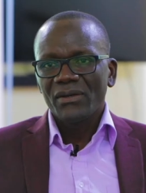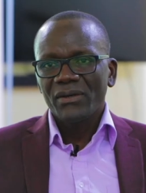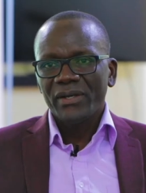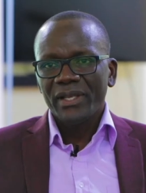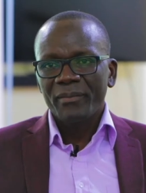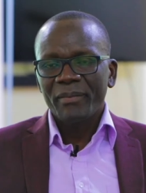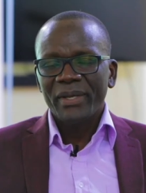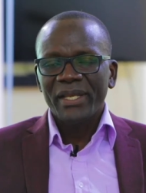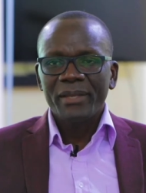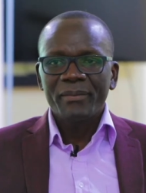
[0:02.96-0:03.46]

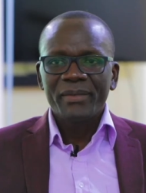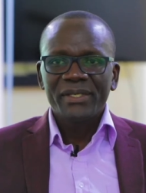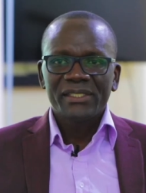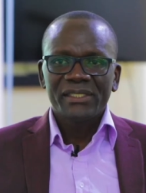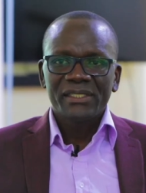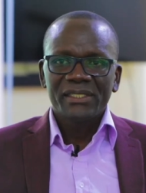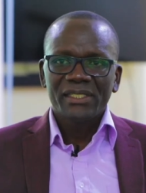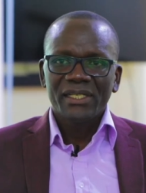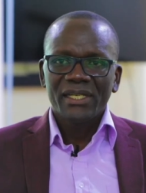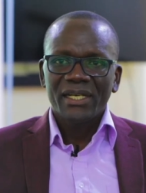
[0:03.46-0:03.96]
Okay, my name
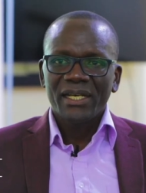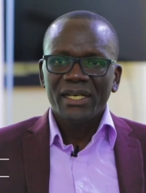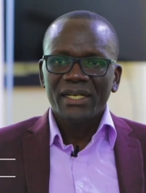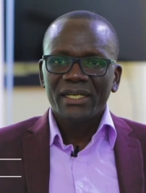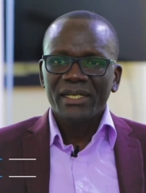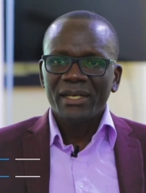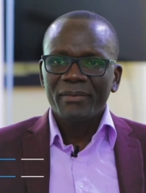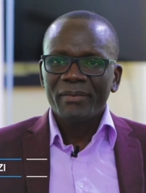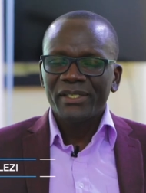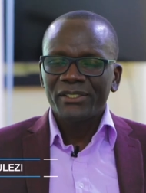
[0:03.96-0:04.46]
is uh,
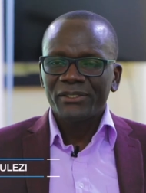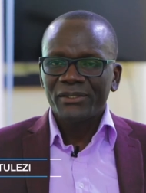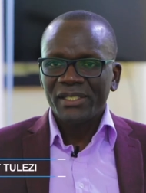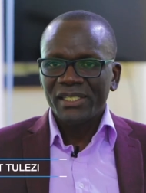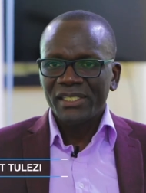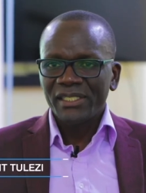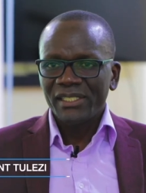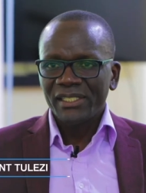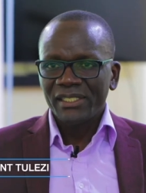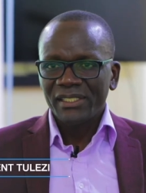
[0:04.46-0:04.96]
Clement
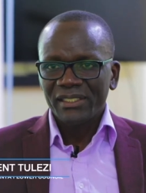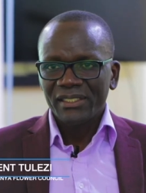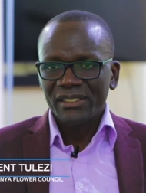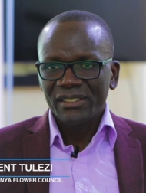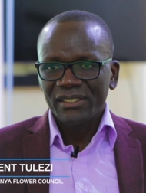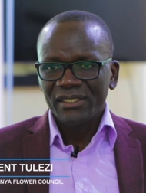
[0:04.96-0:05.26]
Tulezi.